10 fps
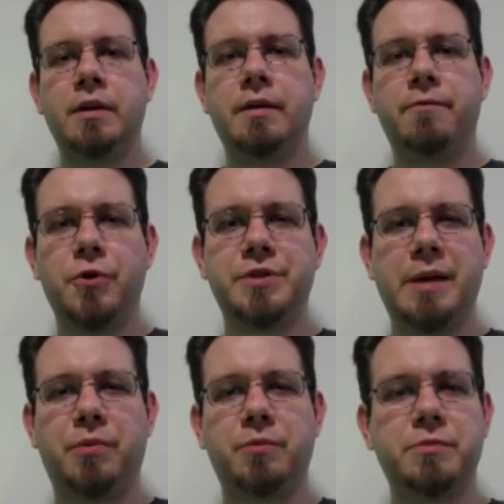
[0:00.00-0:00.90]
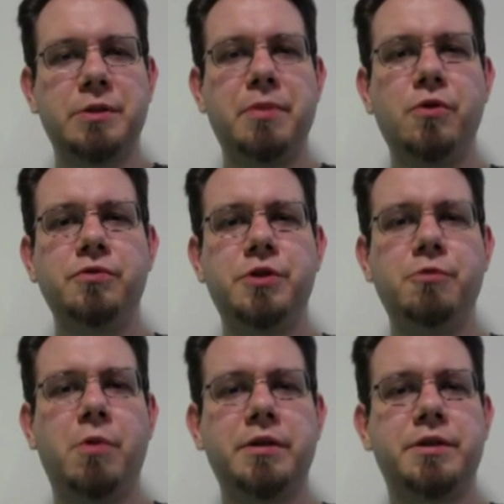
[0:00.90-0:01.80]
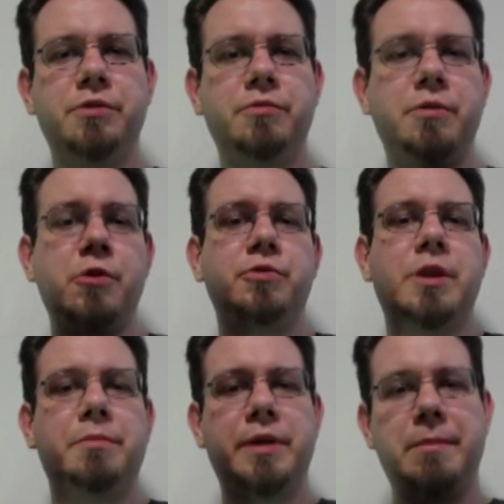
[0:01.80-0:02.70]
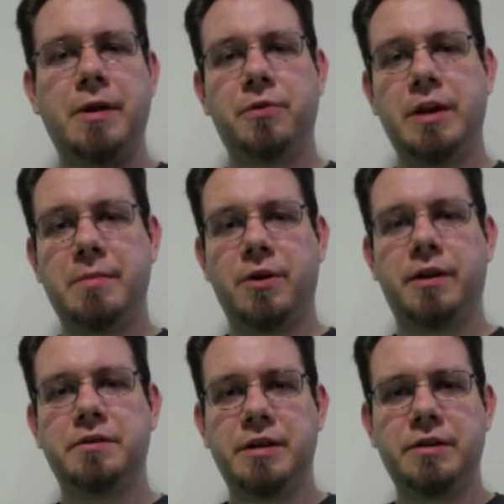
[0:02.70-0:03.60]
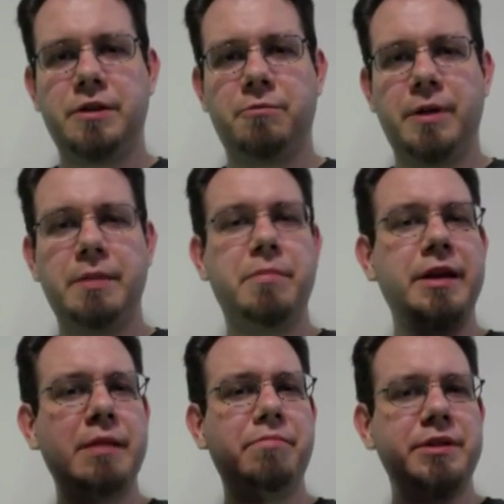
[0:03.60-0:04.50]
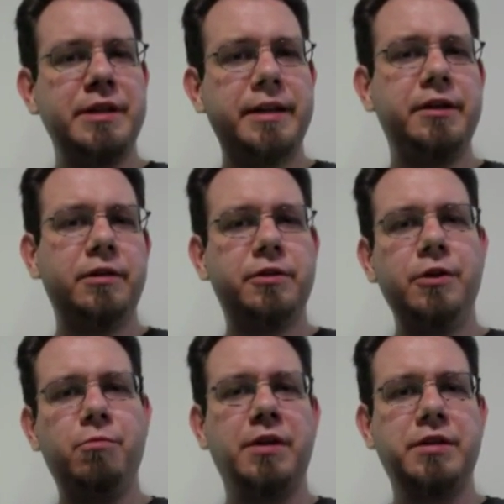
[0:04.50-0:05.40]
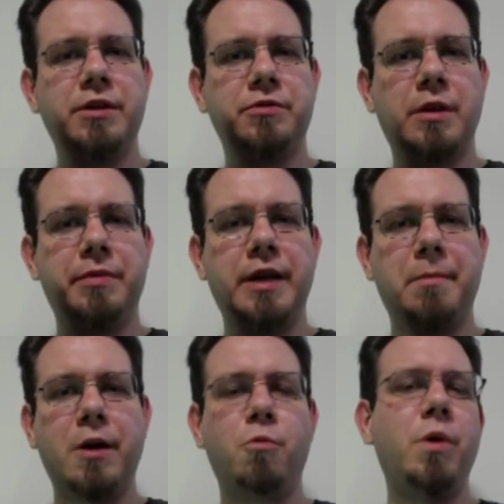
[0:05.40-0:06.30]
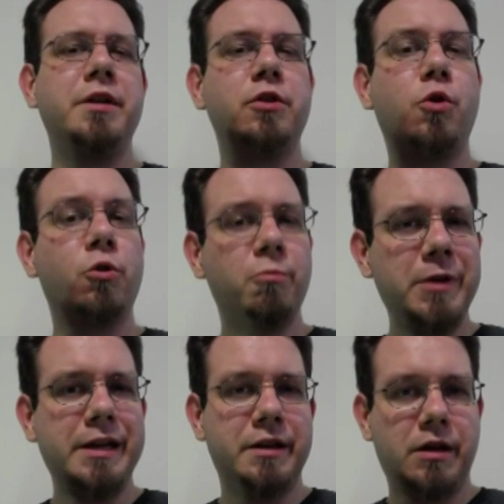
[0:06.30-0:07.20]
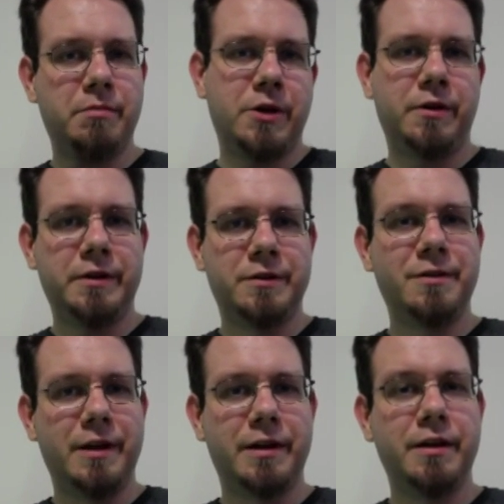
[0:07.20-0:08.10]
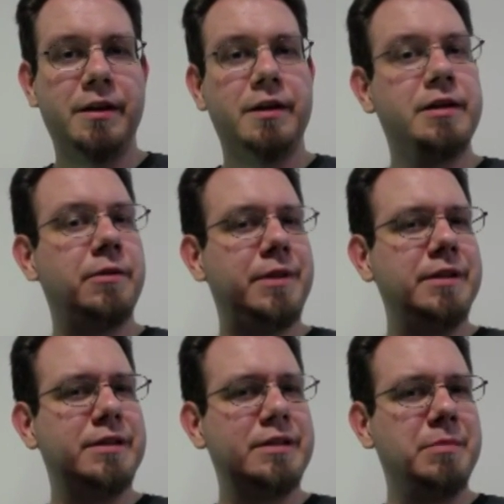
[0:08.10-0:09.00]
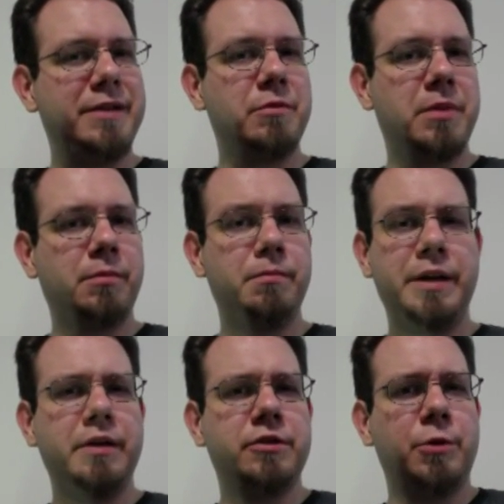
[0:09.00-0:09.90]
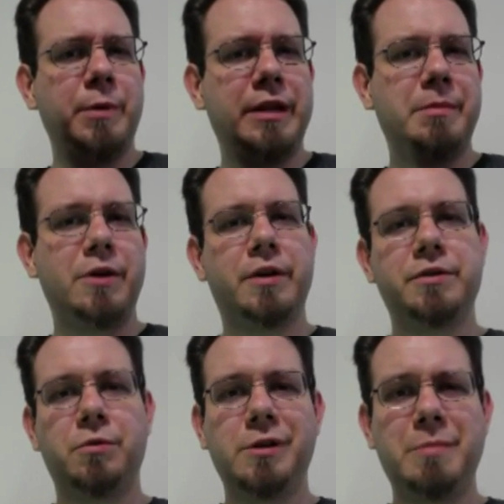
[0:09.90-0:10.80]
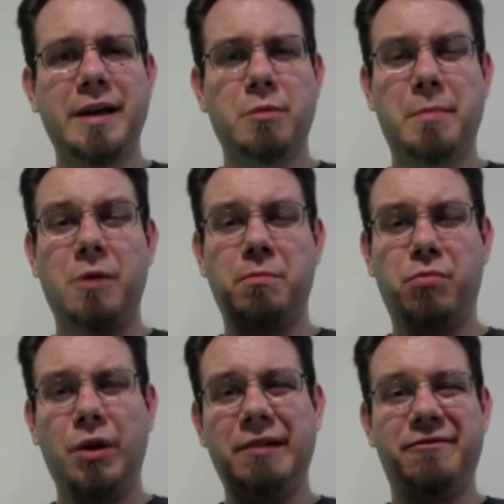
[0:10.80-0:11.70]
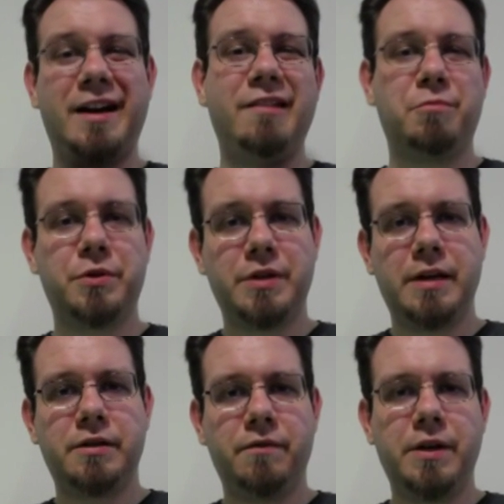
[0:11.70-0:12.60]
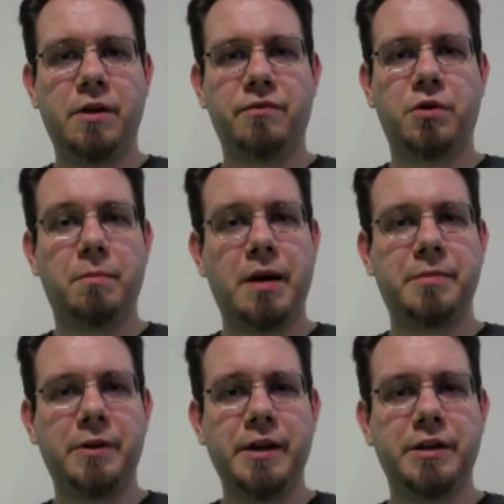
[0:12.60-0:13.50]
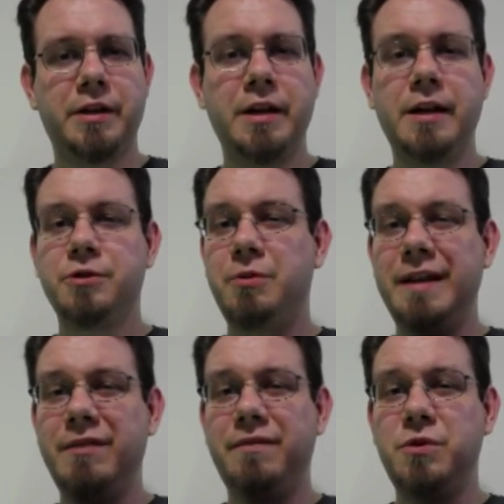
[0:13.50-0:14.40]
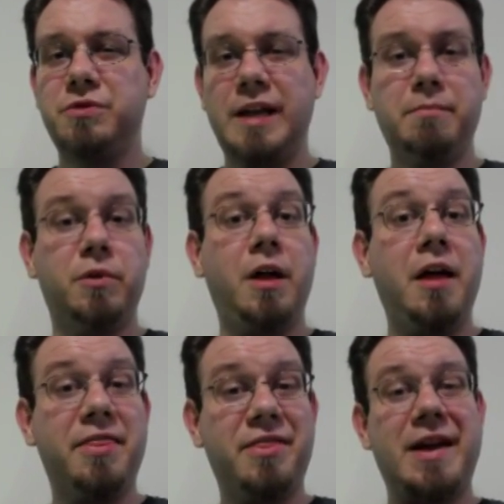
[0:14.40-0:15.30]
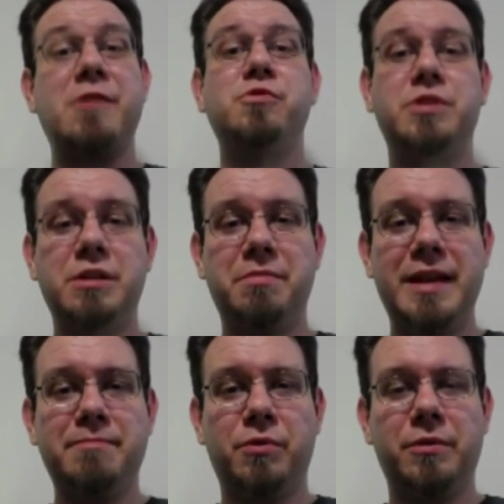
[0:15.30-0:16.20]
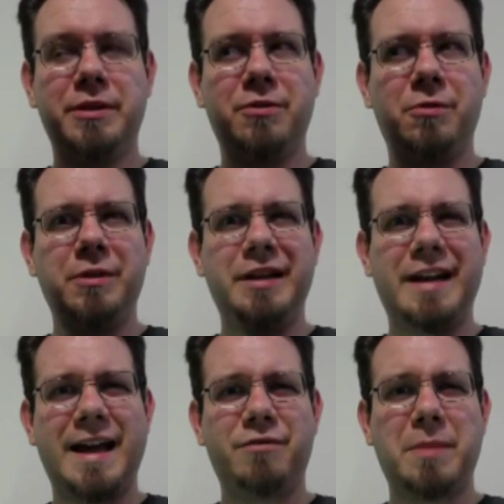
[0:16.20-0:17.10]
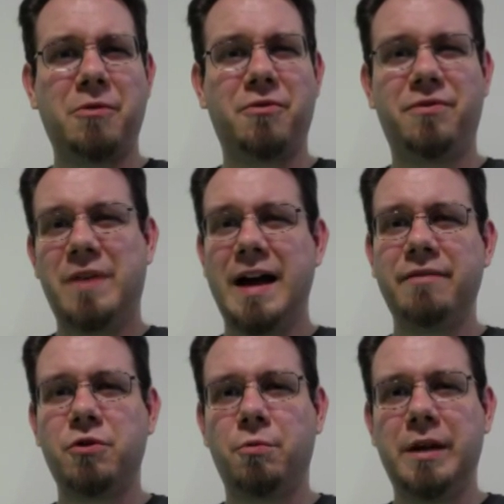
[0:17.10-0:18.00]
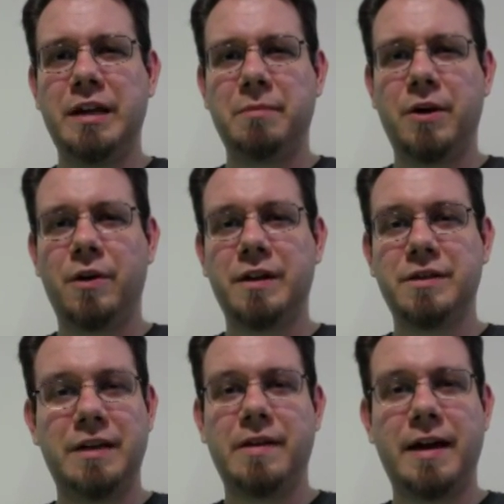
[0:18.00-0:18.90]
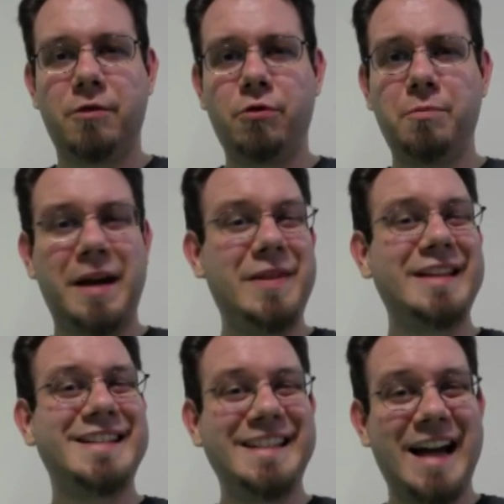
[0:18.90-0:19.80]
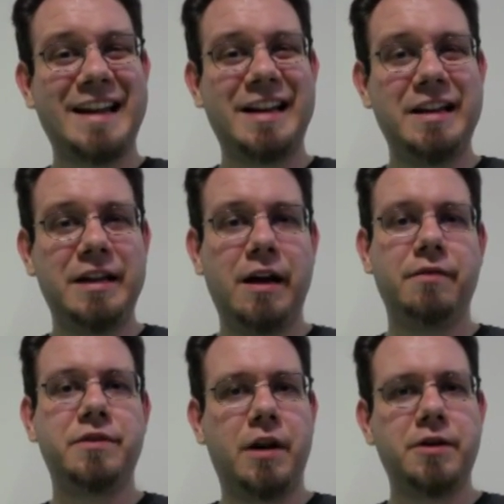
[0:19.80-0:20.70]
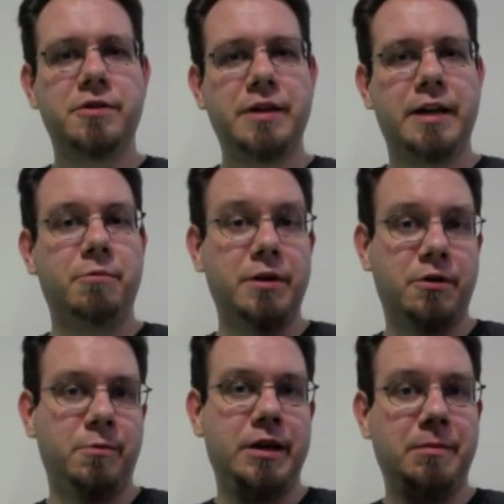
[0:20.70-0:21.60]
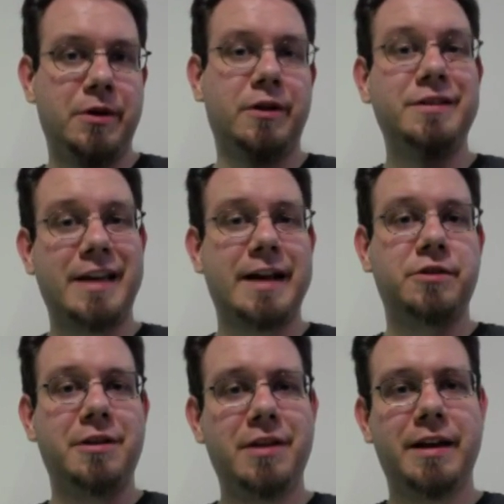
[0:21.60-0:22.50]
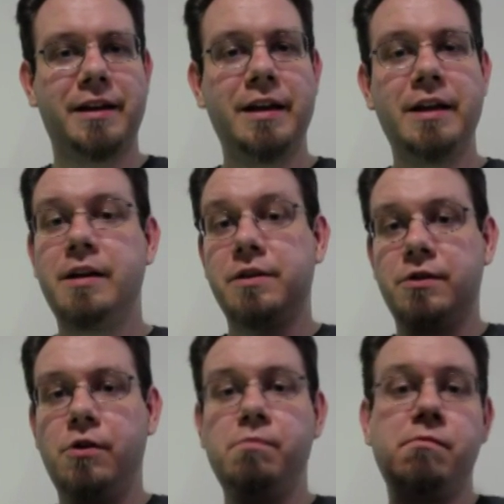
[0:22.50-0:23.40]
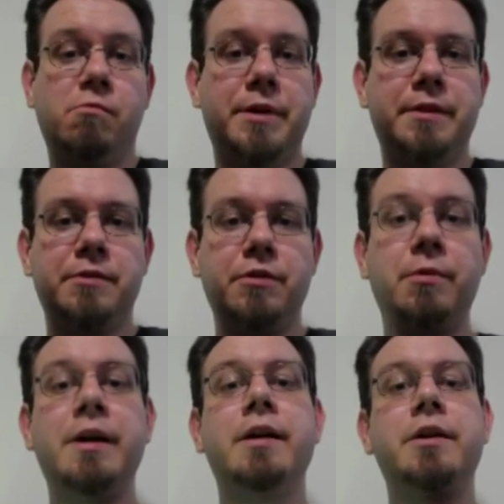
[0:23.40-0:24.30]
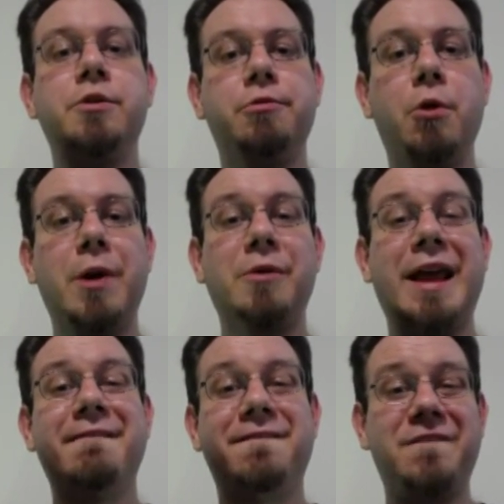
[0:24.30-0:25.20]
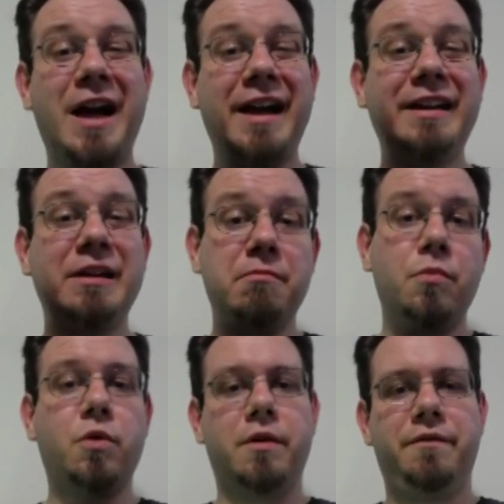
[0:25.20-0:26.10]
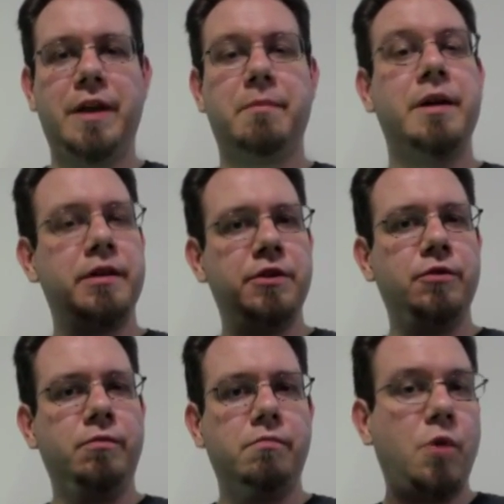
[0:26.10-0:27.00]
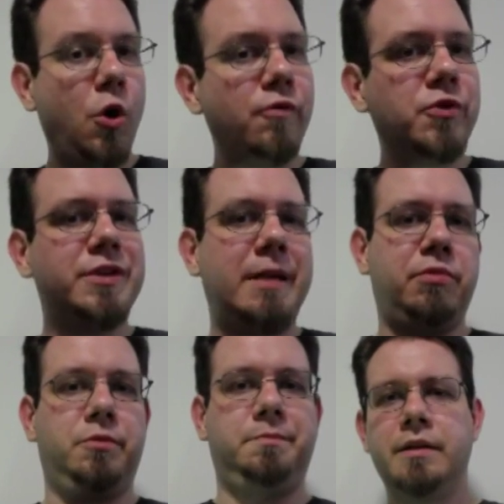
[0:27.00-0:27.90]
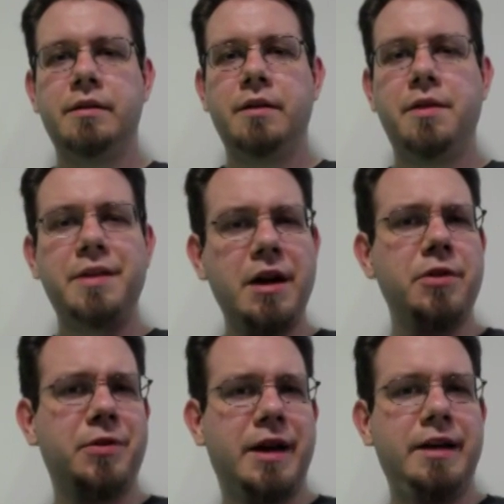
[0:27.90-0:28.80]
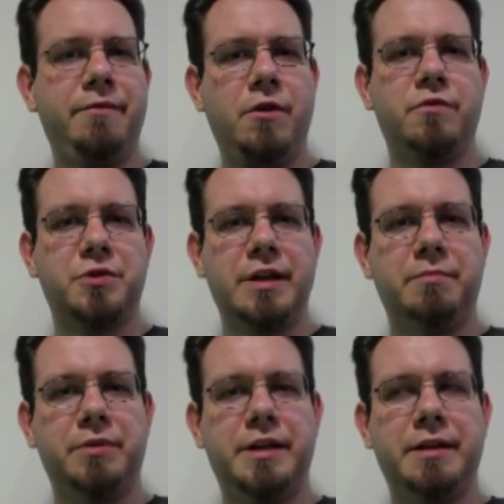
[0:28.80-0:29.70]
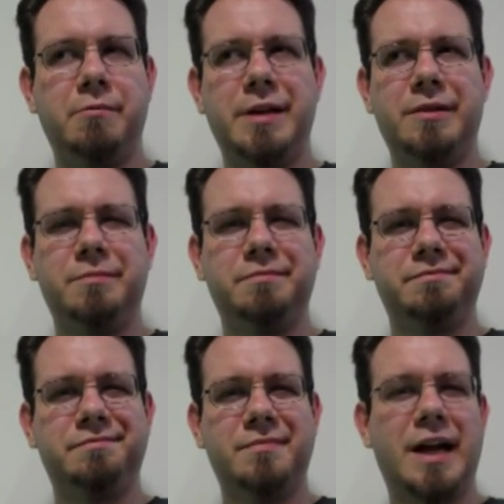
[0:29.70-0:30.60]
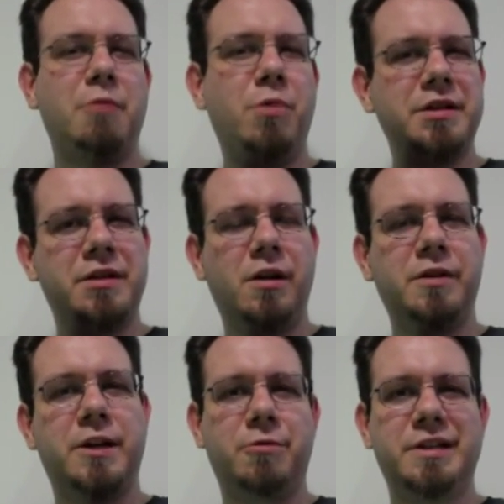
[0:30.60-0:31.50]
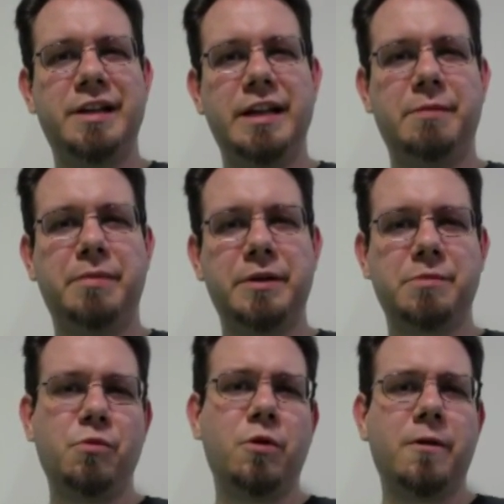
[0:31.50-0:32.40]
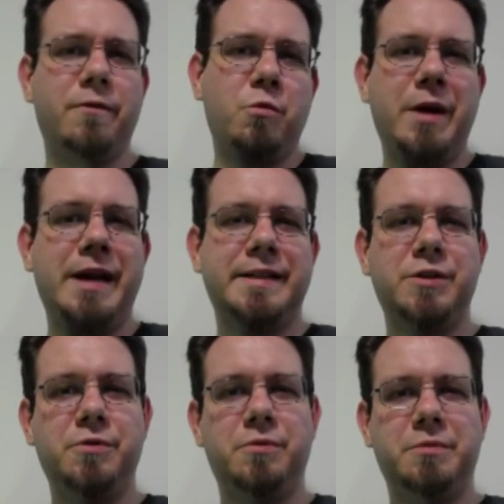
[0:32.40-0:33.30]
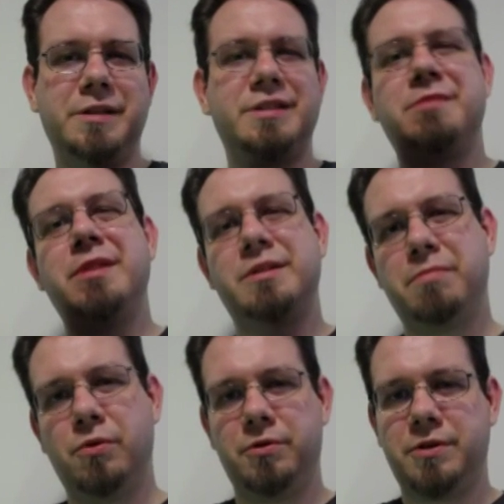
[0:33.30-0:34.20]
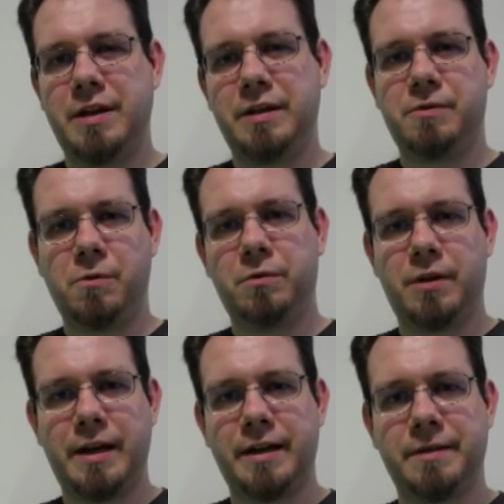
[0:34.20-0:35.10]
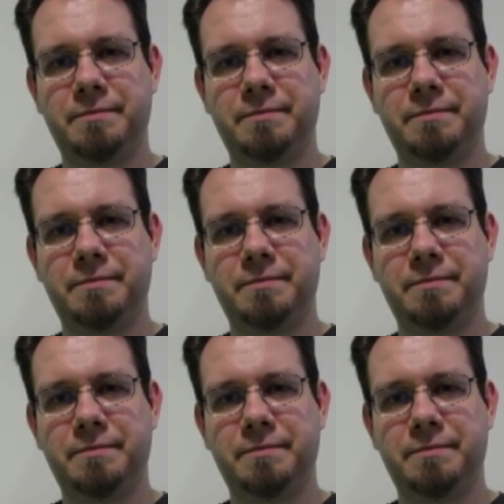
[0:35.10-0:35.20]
For example, suppose you want to know something about the American citizenry, but in particular you want to know something about what Korean Americans think. Now, this is a bit of a problem because Korean Americans only make up about 0.5% of the overall population. So even if you sample 1,000 people, you're only going to have about 5 Korean Americans in that group, and that's not enough to understand what Korean Americans actually think. So what do? You go out and find more of them. You oversample. The other kind of oversampling, well, I want to call it a critique, but it's more of a way to dismiss polls that you don't like.